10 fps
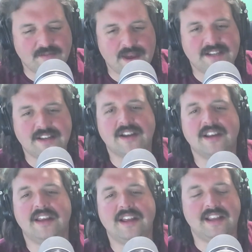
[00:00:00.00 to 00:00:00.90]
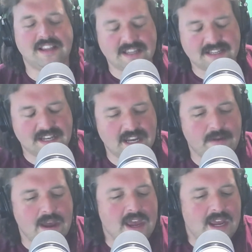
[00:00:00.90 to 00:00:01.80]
Max Duggan, it is his team.